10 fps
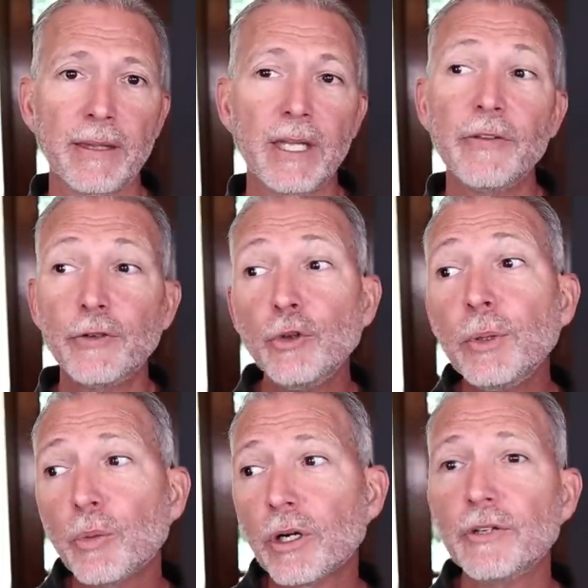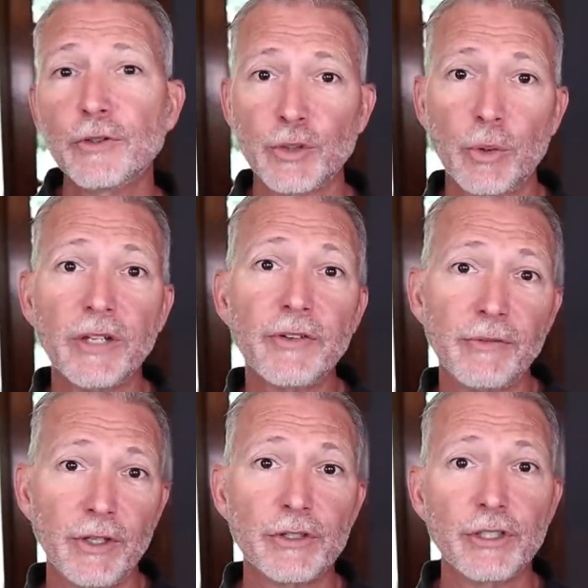If you've been working for twenty-five
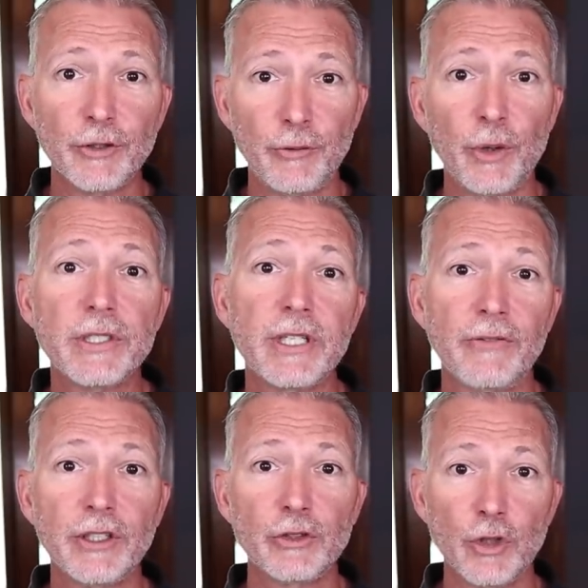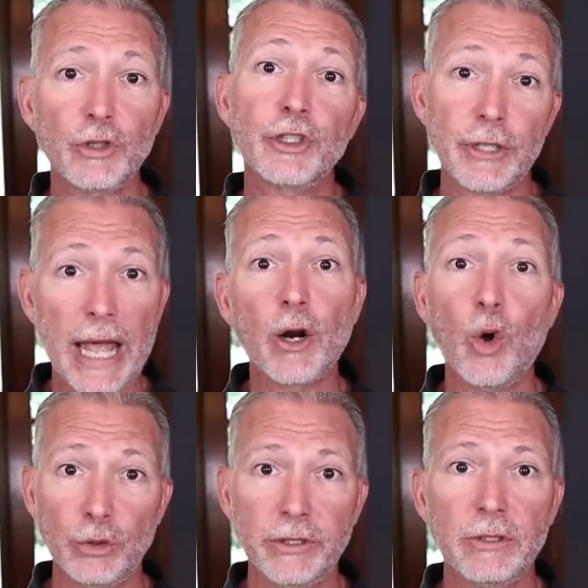years and you're forty-seven years old, you're not
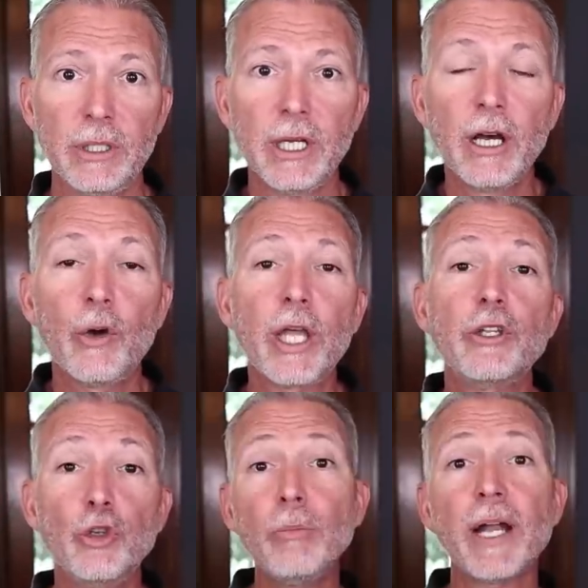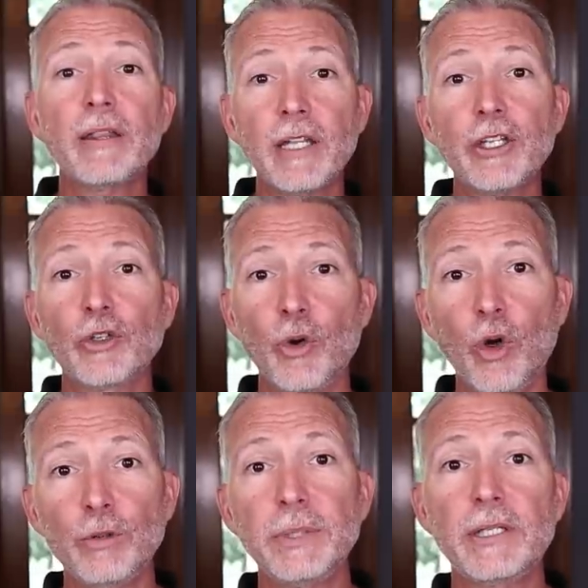old. Okay, you might think you're
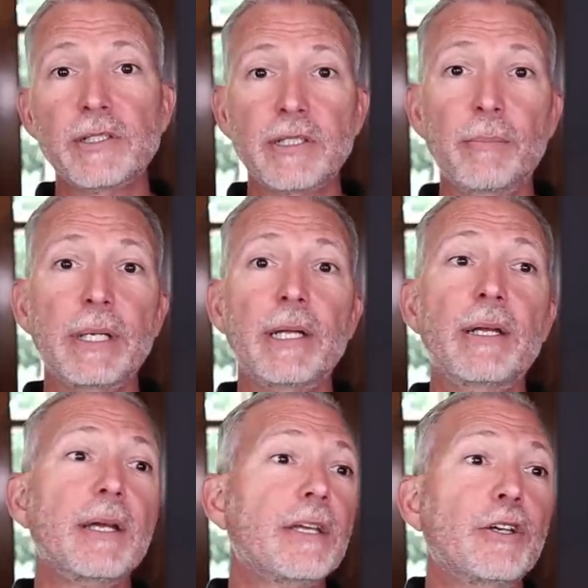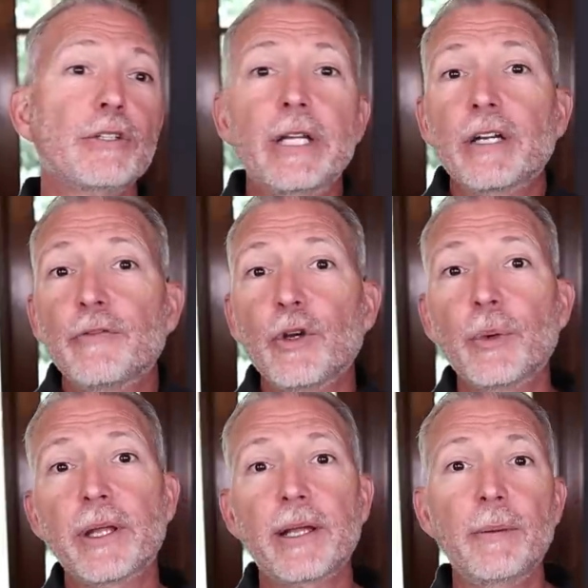old because somebody, you're interviewing
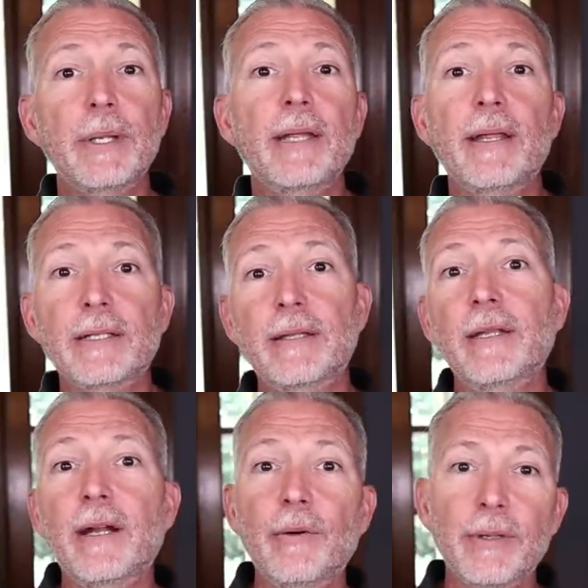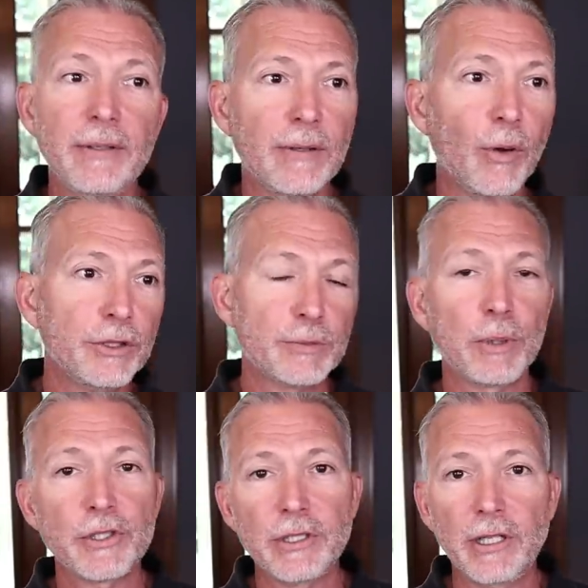with a company that, you know, the oldest
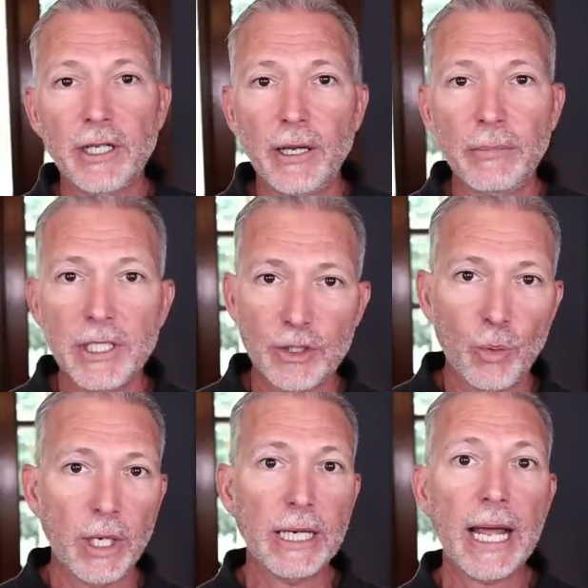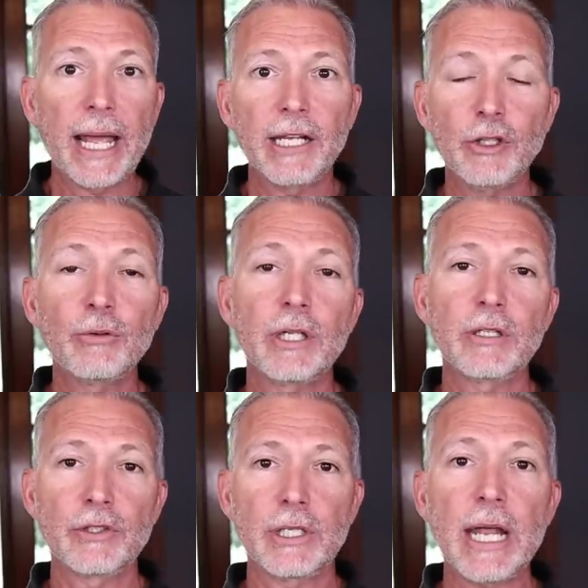person in the company's twenty-nine and you think
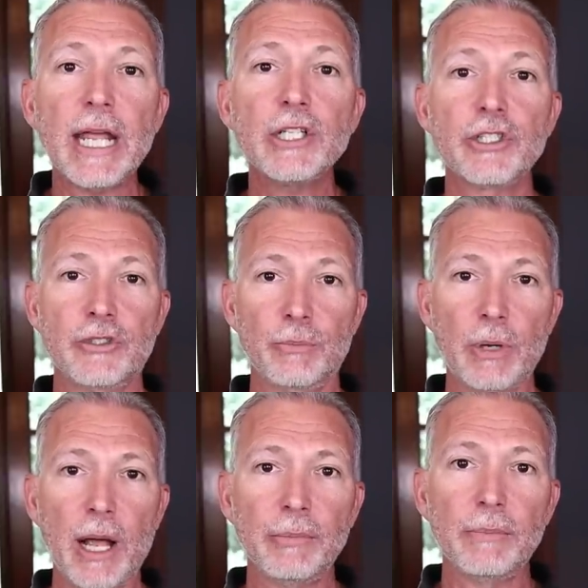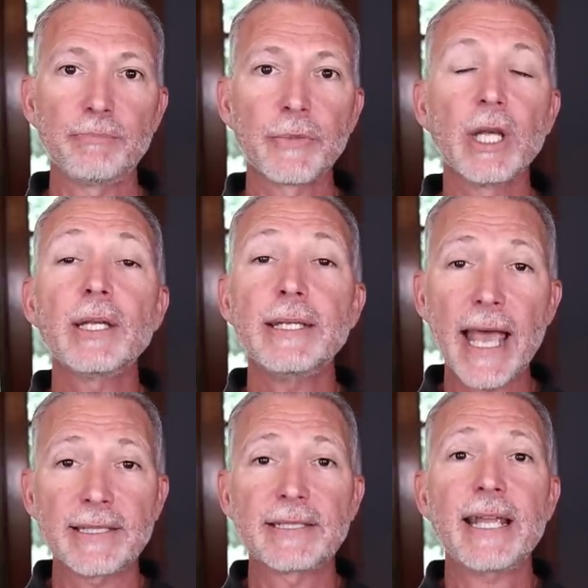there's an ageism problem.
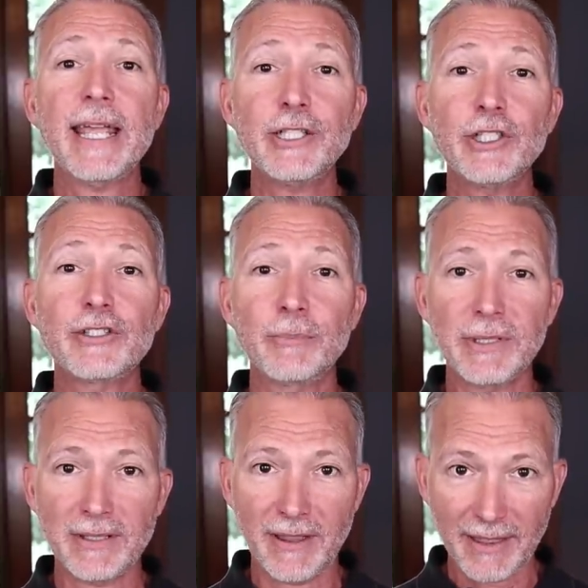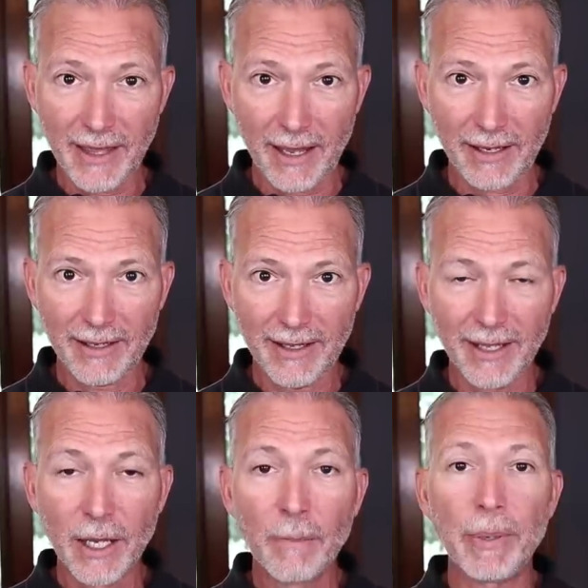Yes, ageism is a thing,
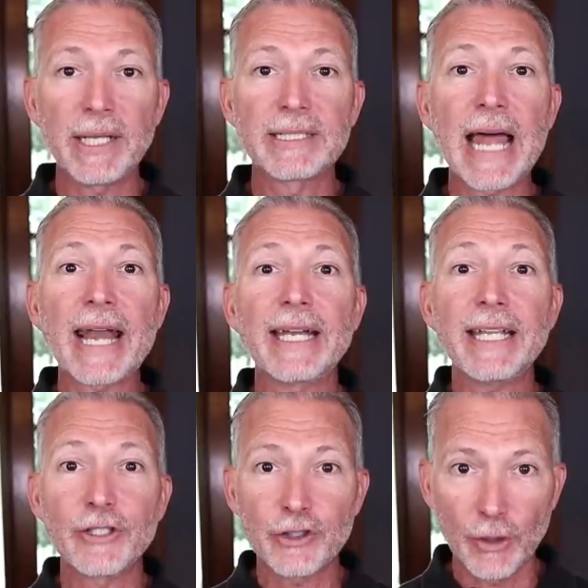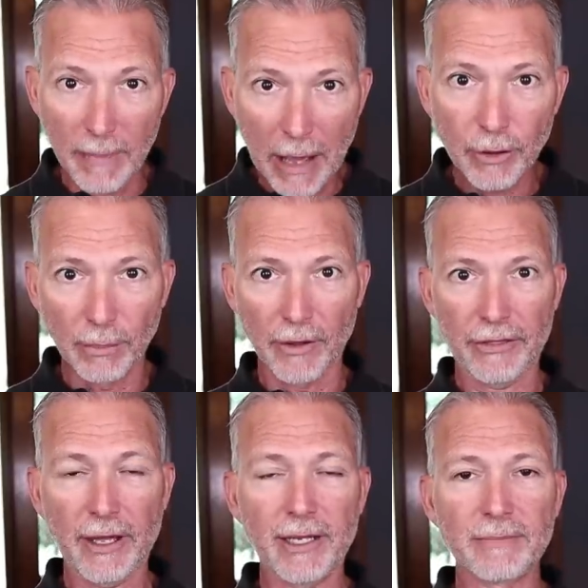but it's not an insurmountable
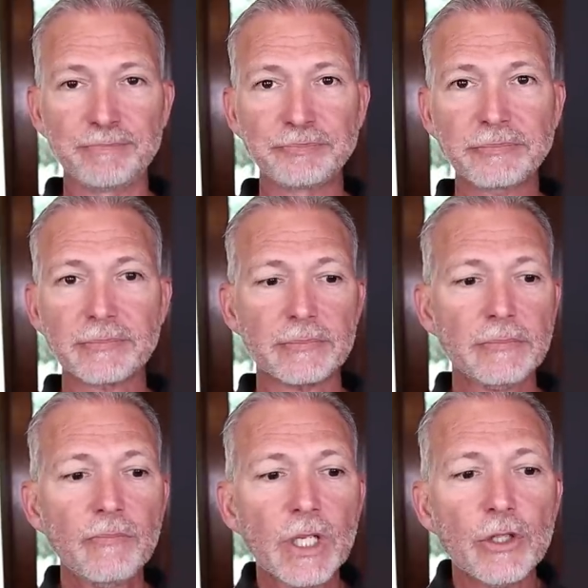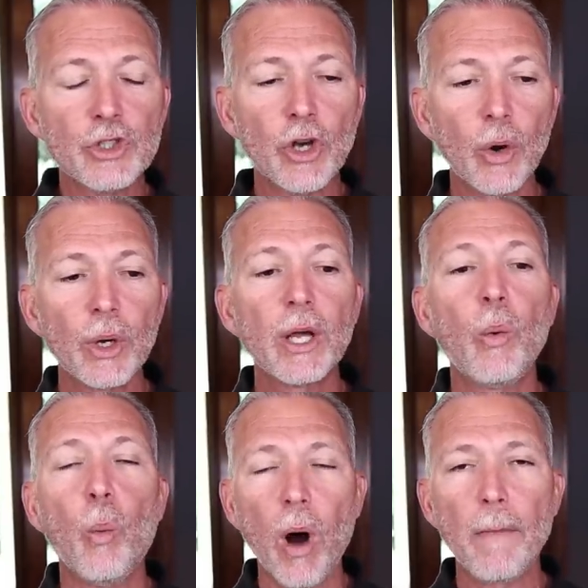thing. So
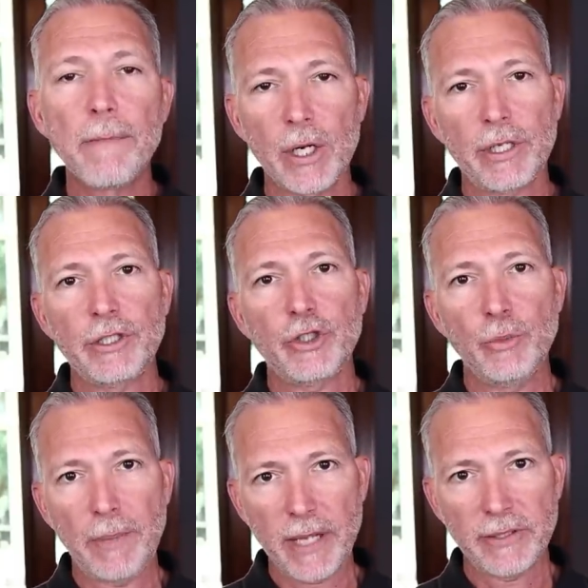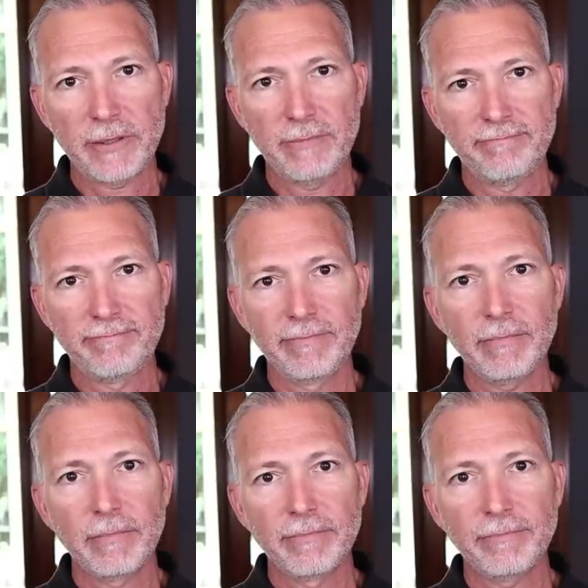what markets you best?
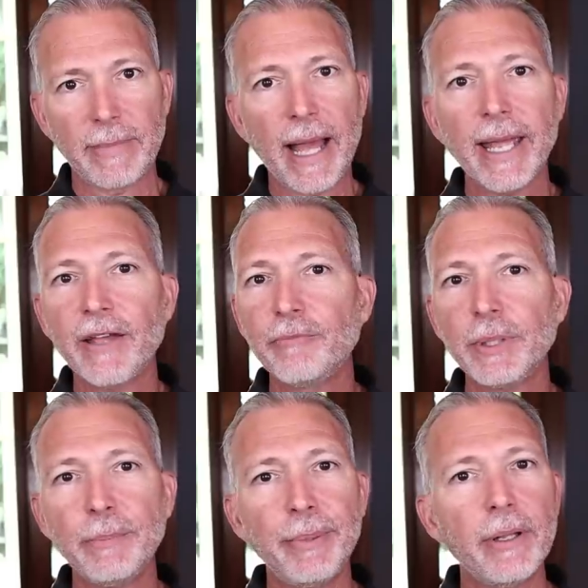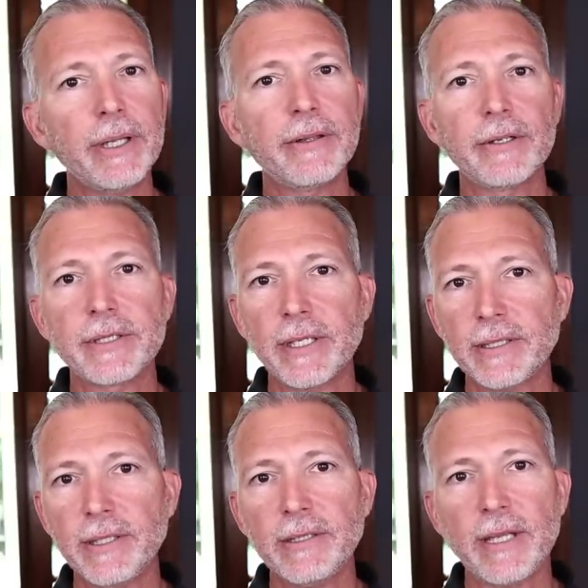I have people in their
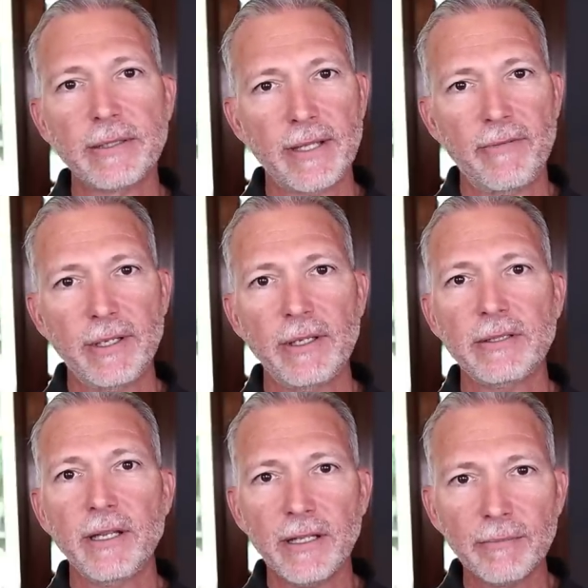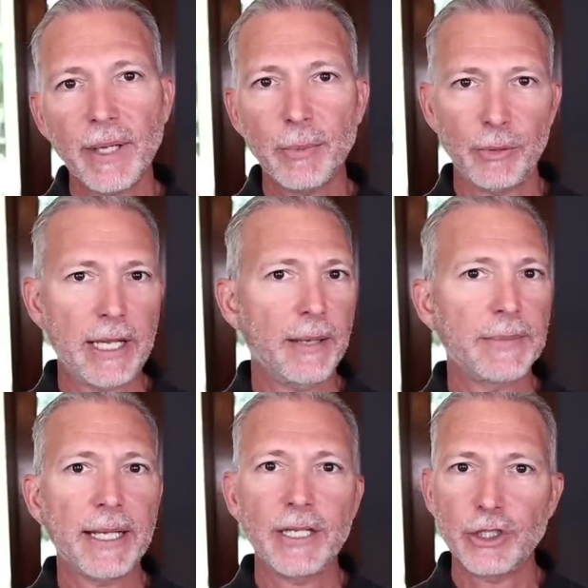sixties and seventies in my boot camp
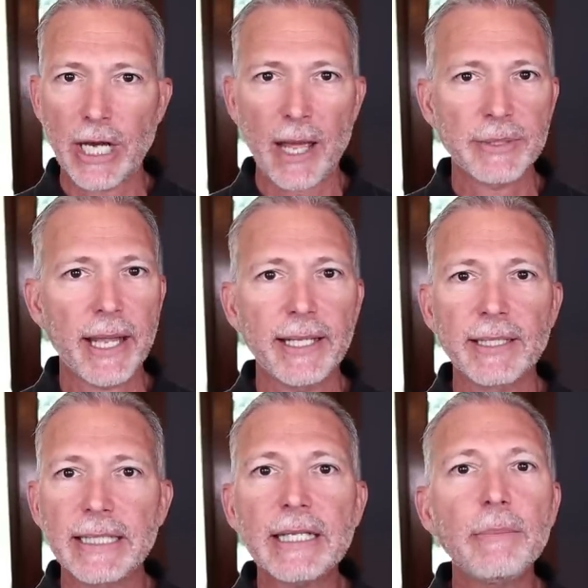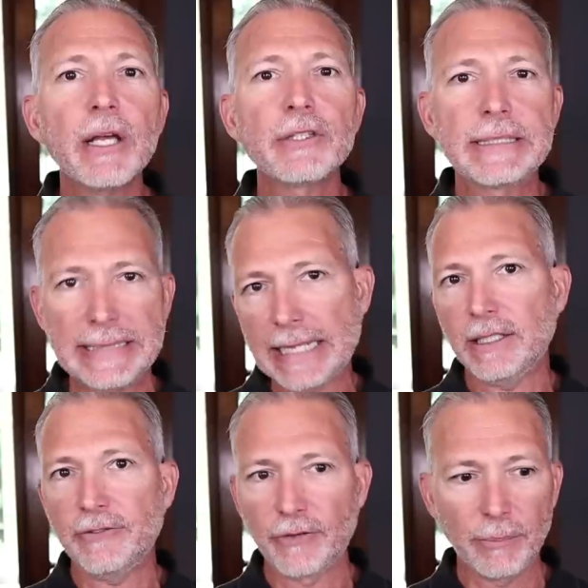that get jobs. I get emails
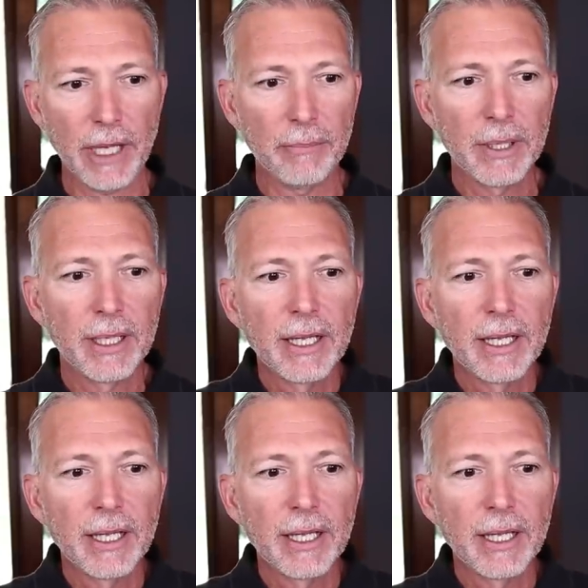daily from them.